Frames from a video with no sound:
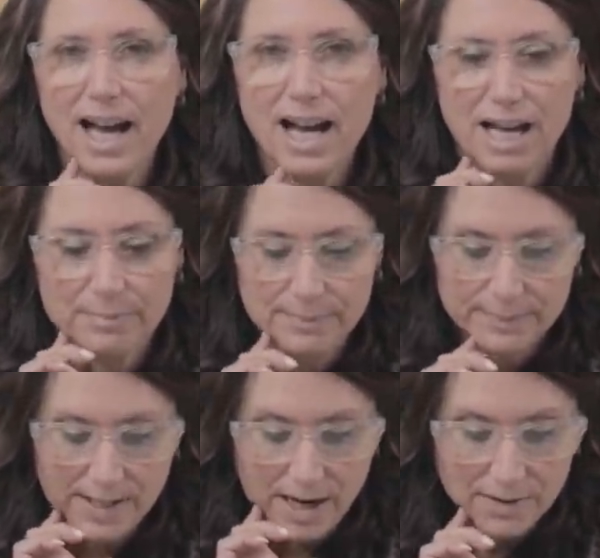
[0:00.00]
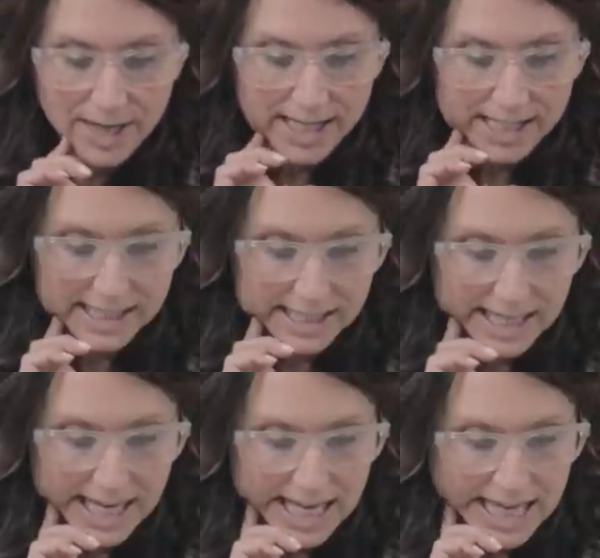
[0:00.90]
all right,
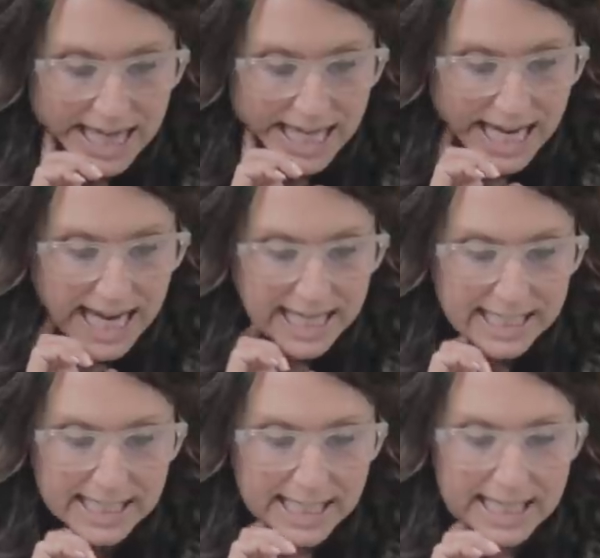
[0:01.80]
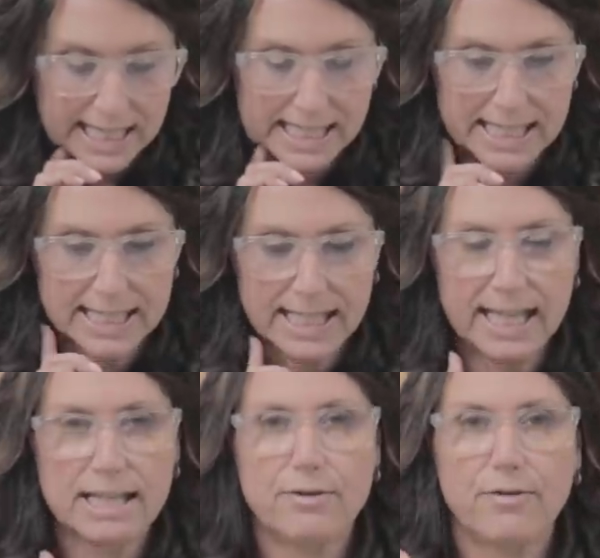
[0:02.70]
that is
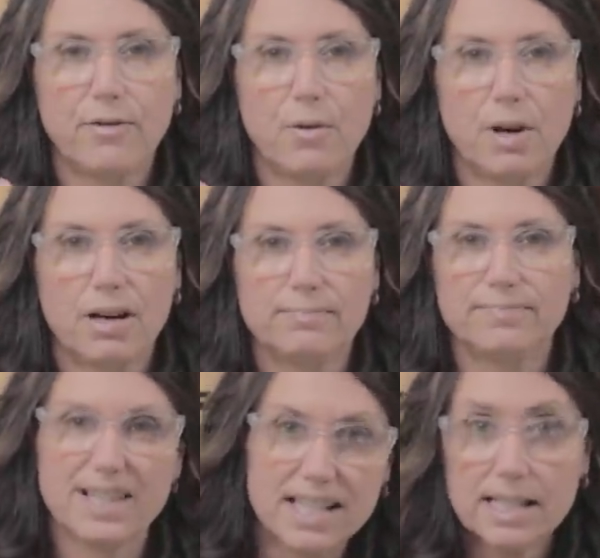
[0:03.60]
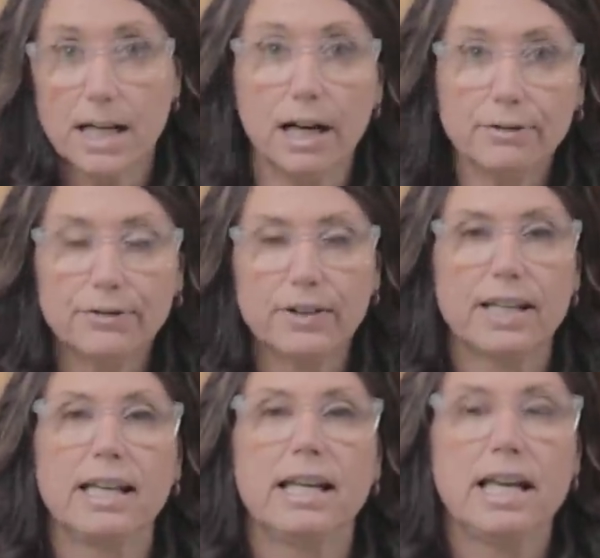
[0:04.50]
it for stuff.
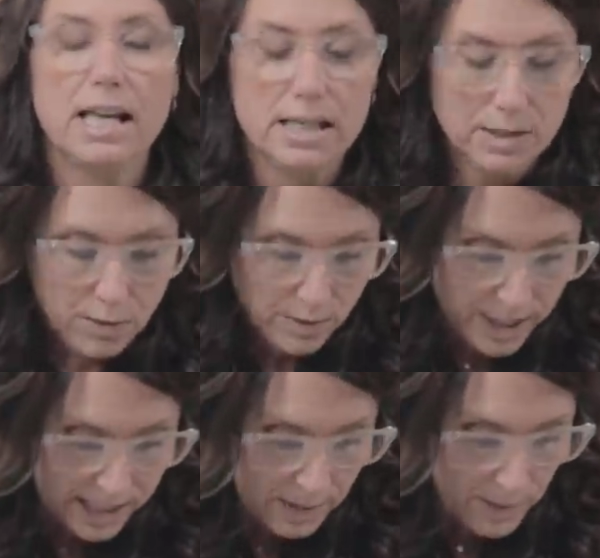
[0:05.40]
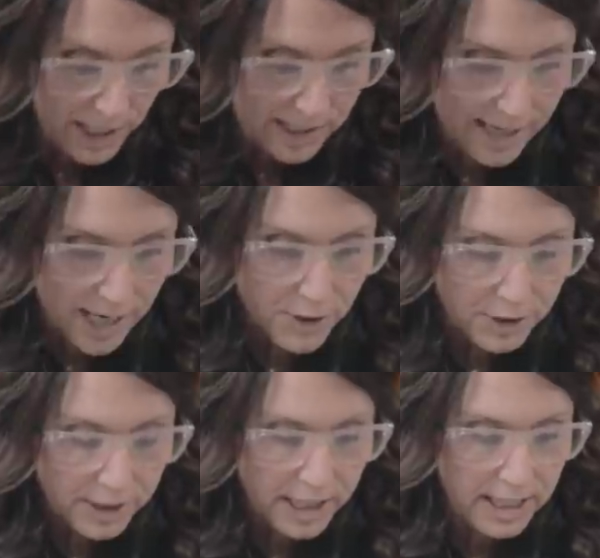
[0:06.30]
So this piece
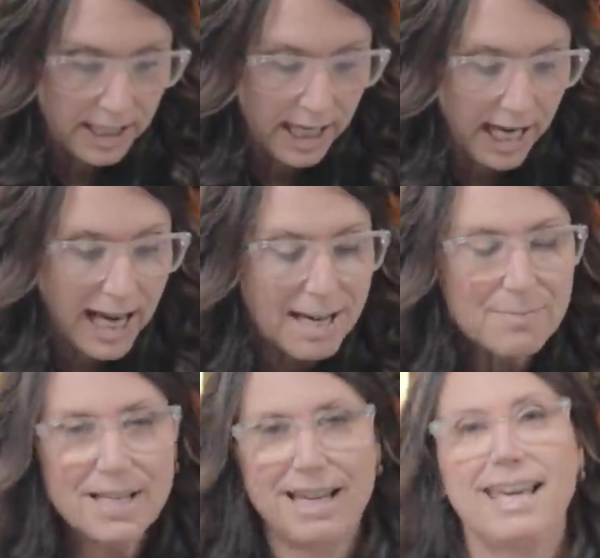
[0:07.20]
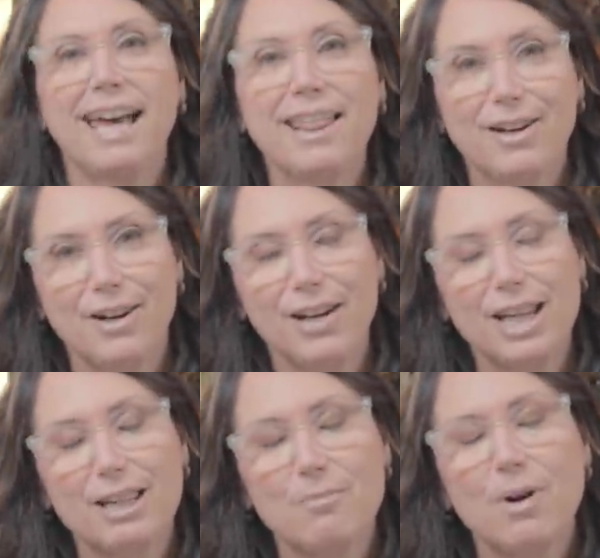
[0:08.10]
actually came together
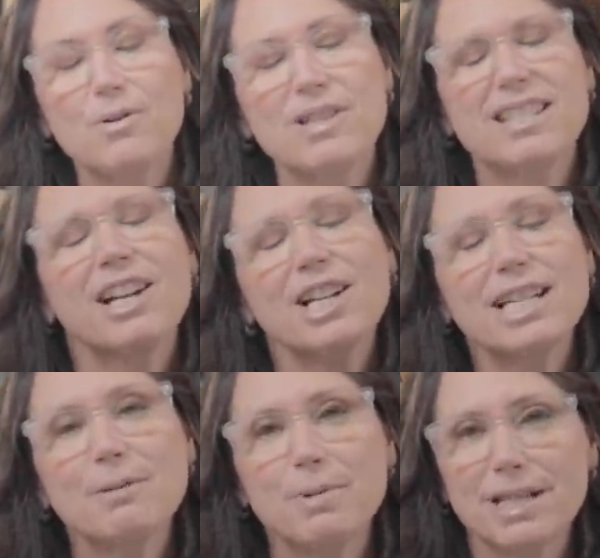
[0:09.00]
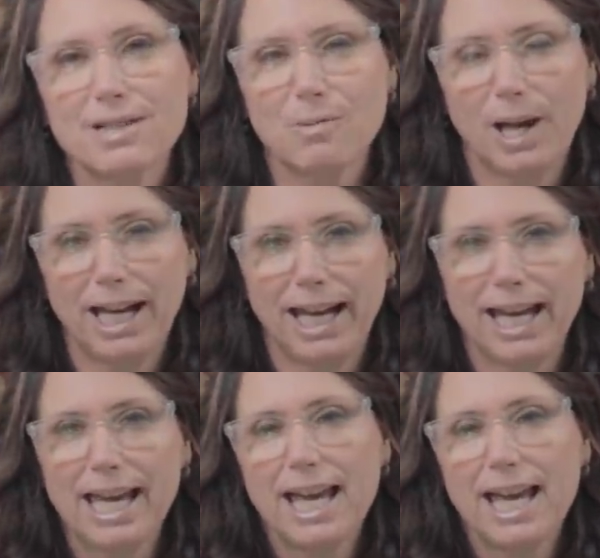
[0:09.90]
in the most serendipitous way.